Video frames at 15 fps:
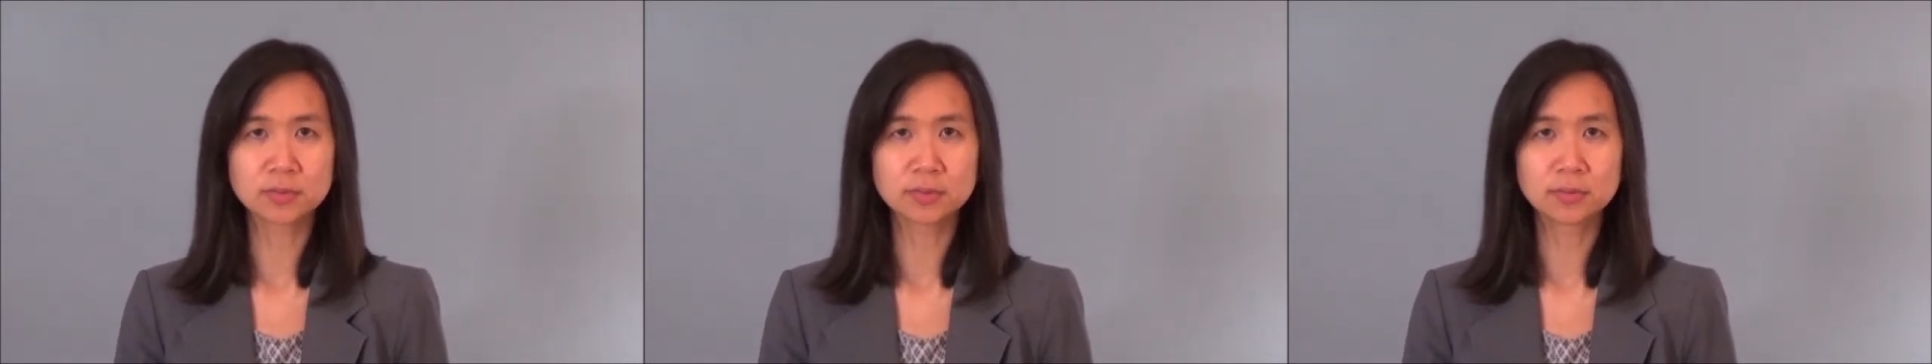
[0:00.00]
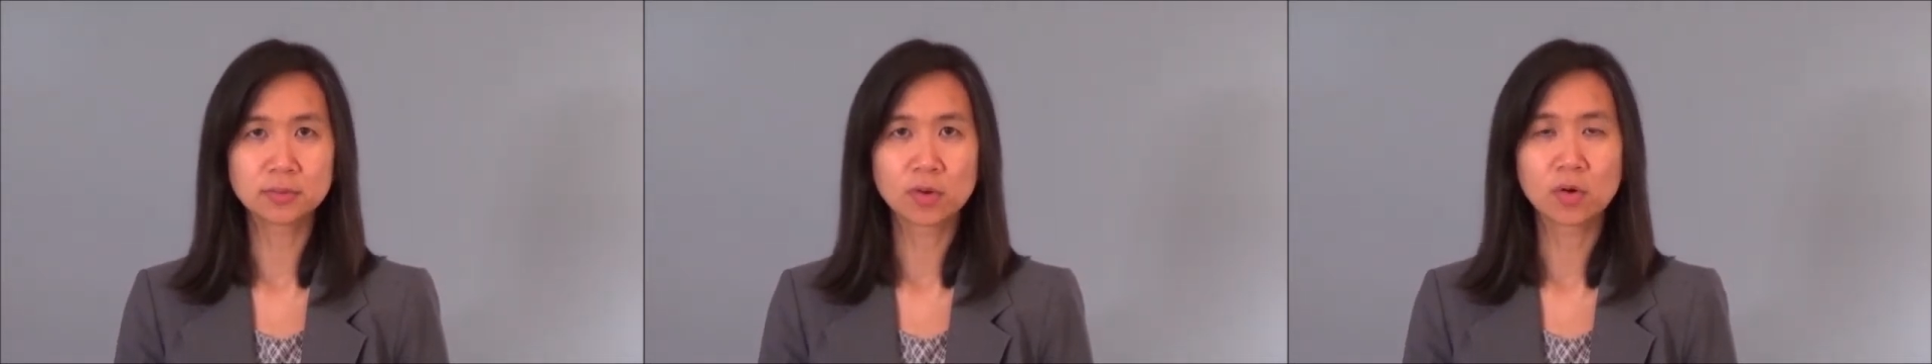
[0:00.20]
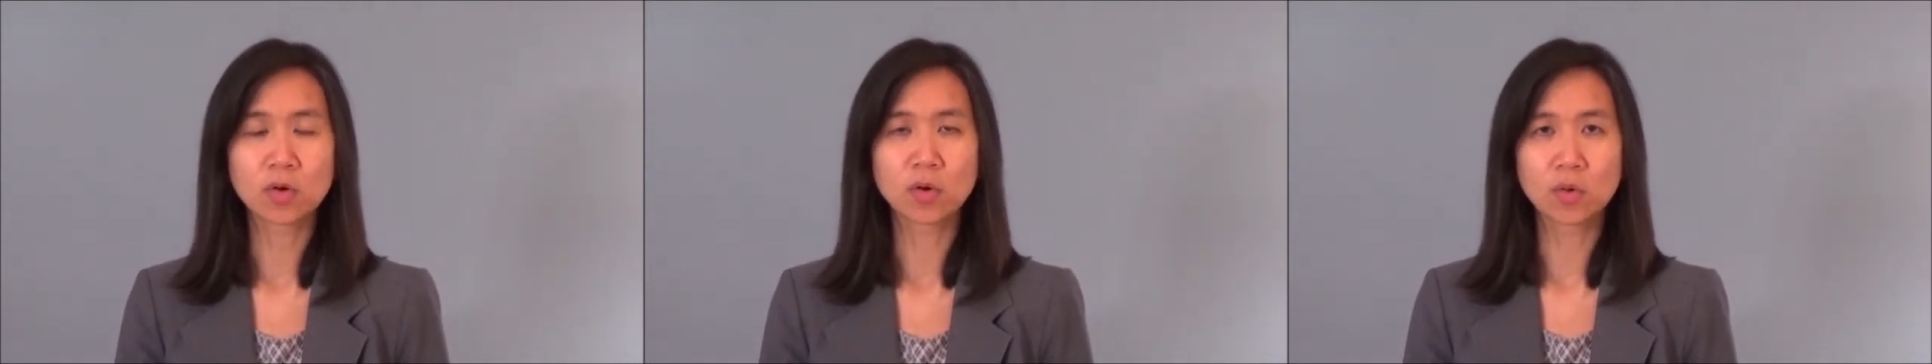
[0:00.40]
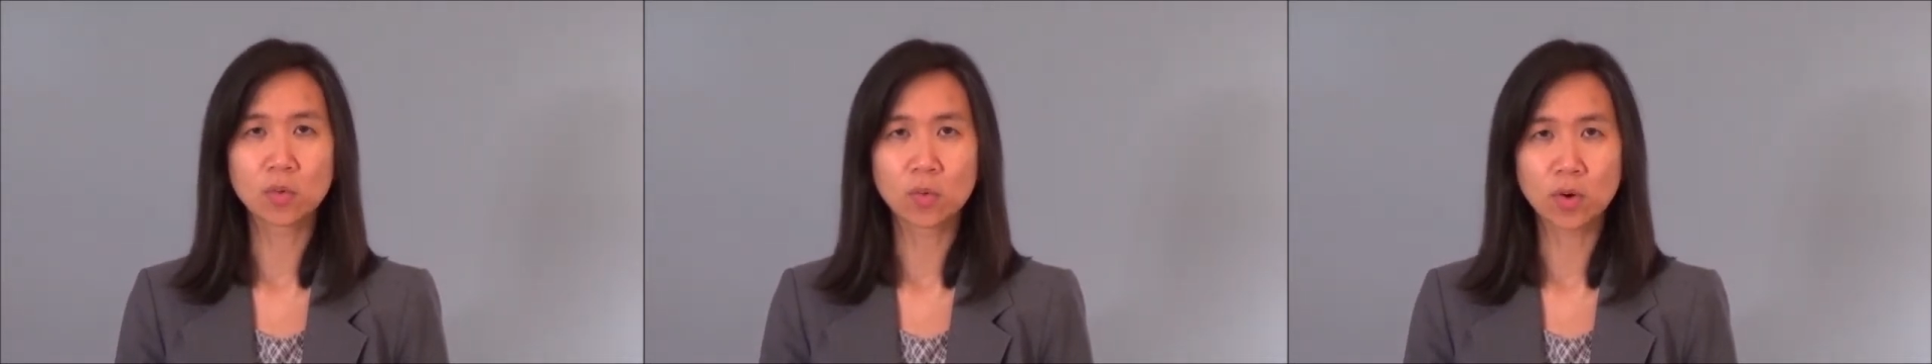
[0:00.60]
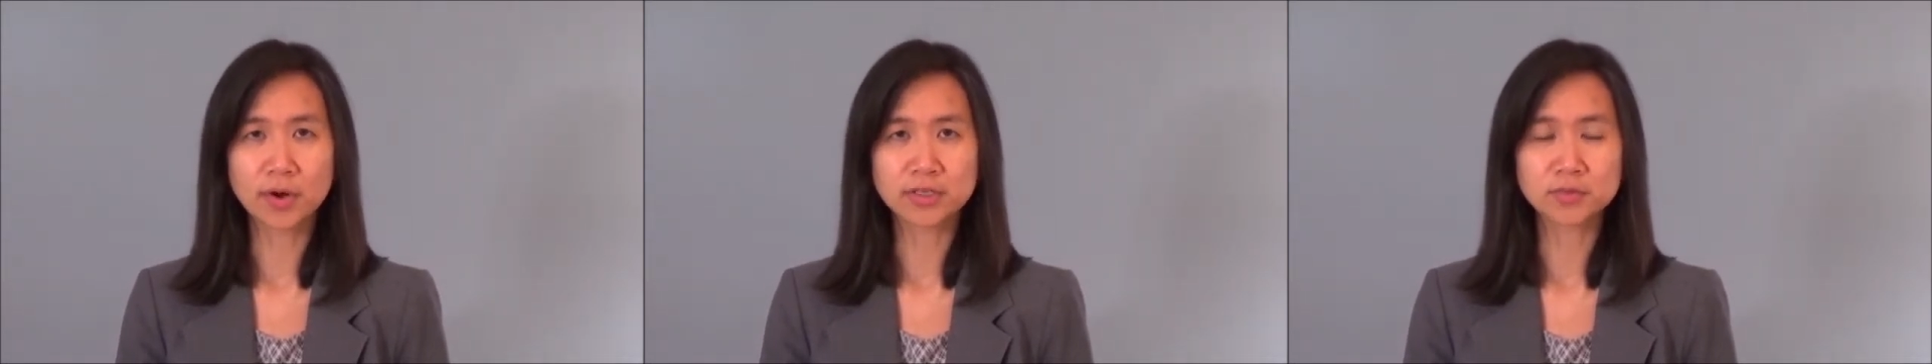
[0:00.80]
or works
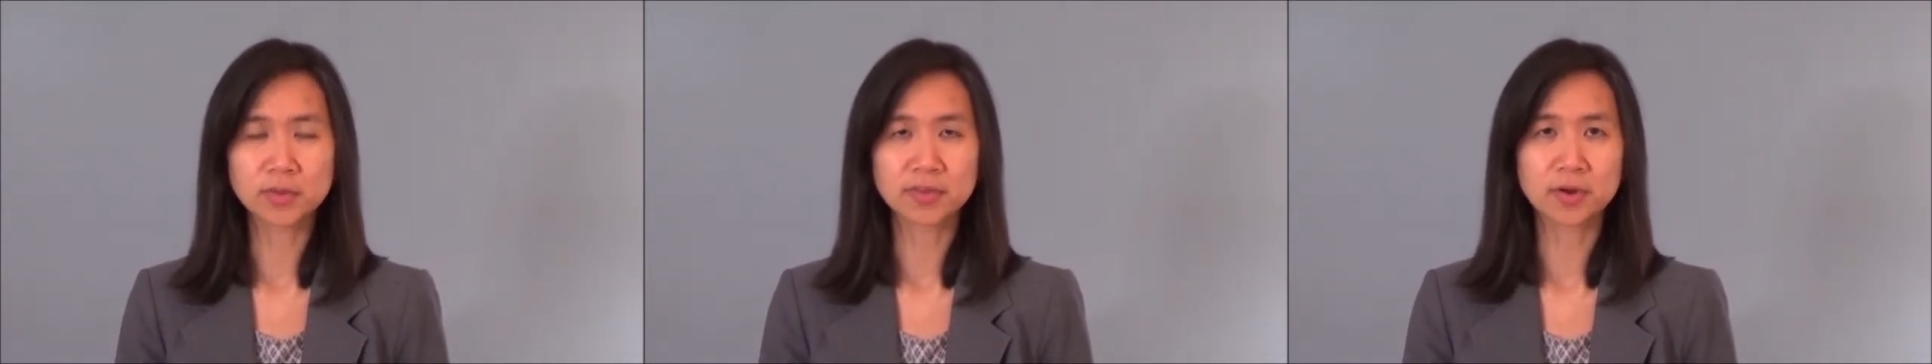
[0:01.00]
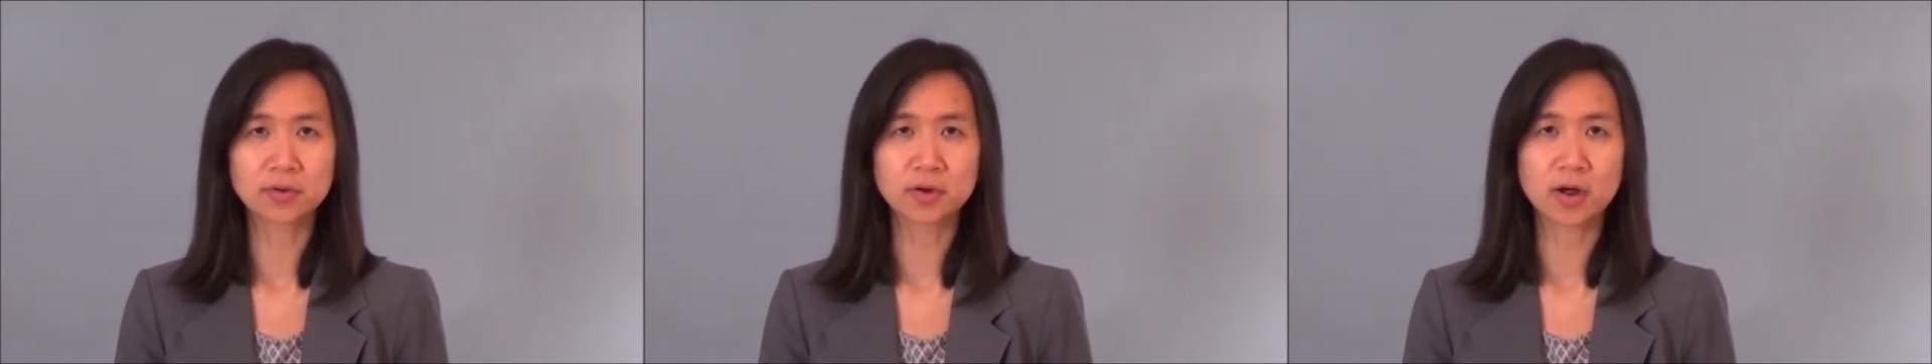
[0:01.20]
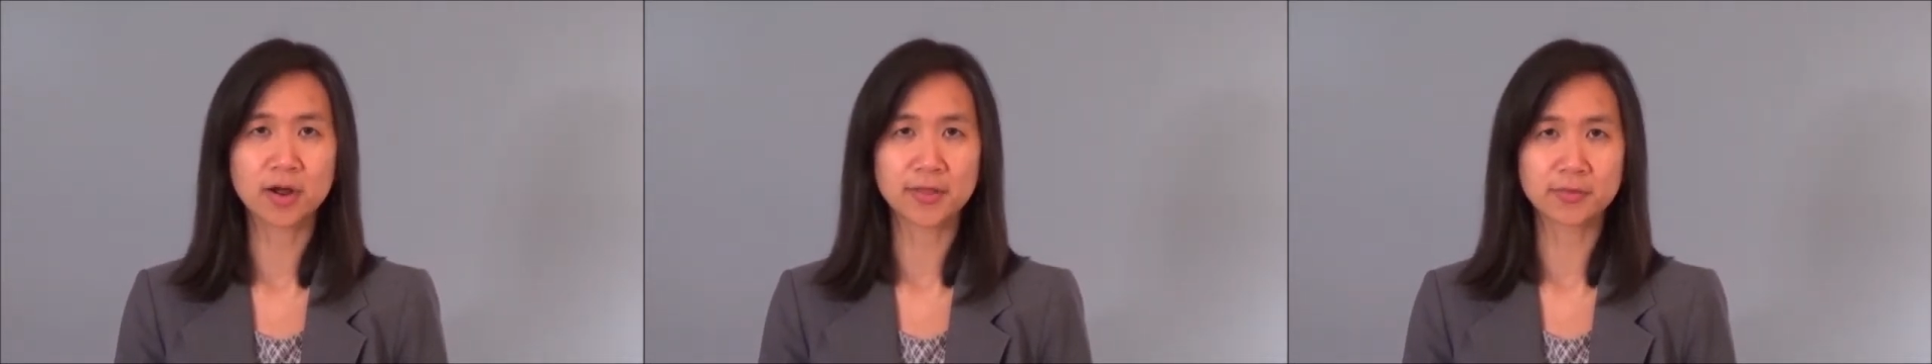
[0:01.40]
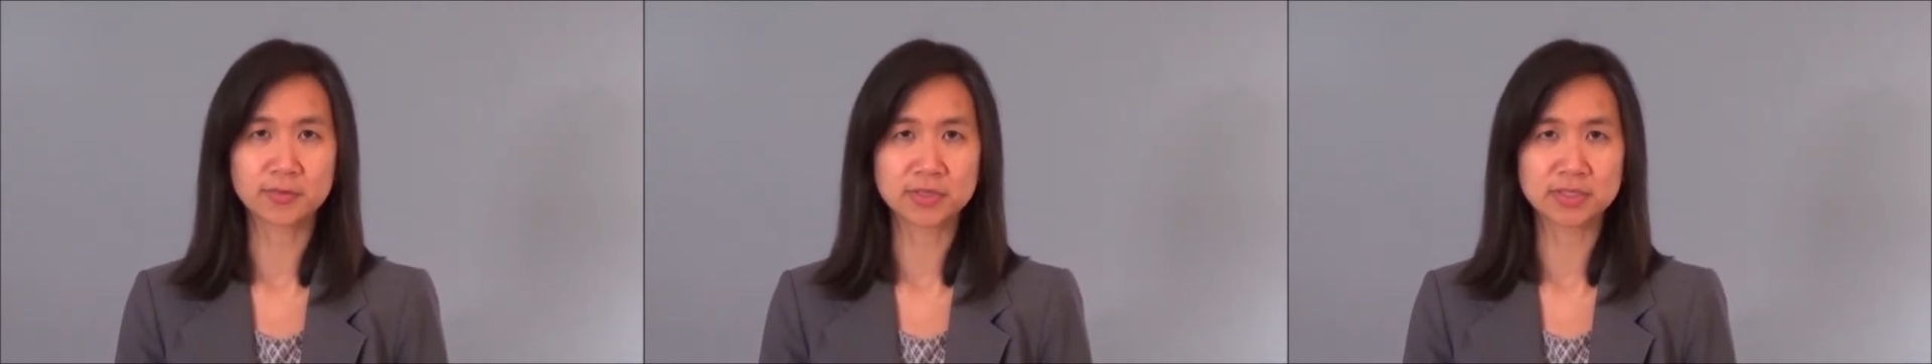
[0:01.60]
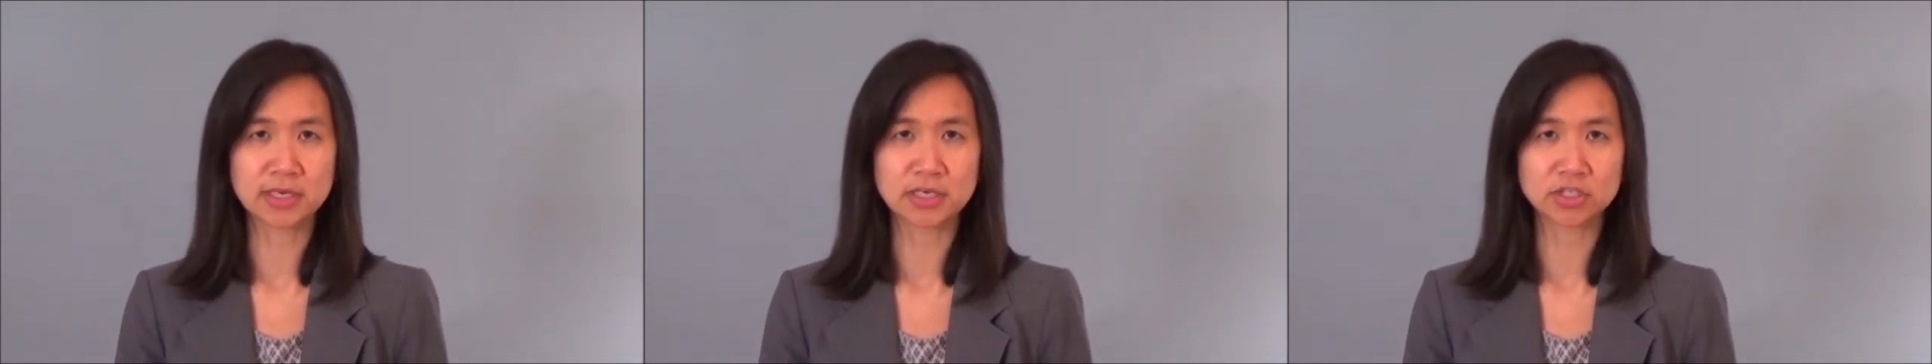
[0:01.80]
without
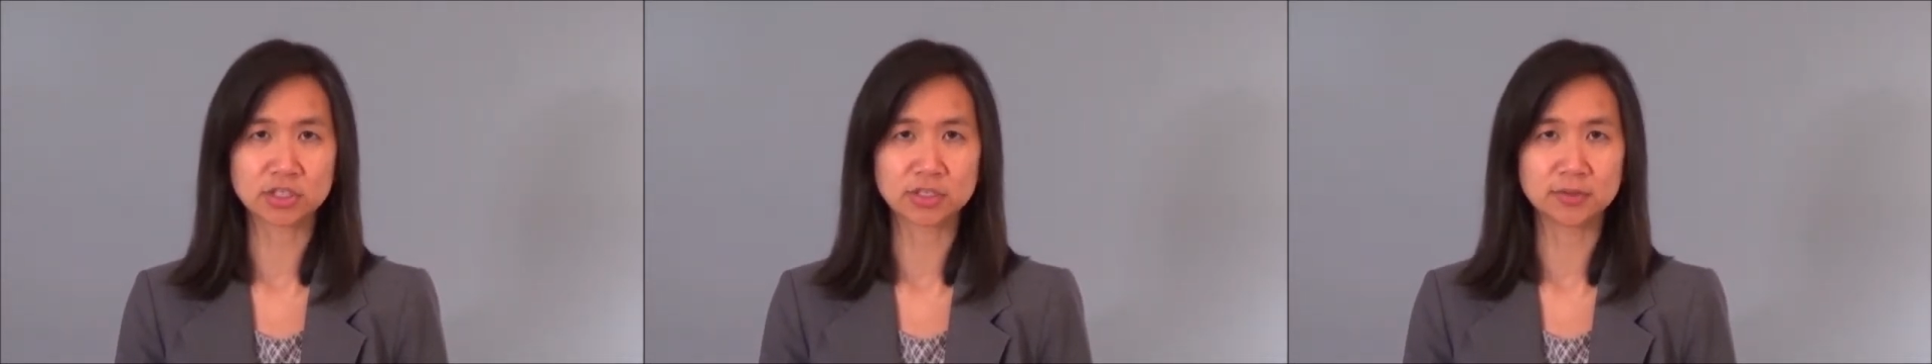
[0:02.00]
authorization,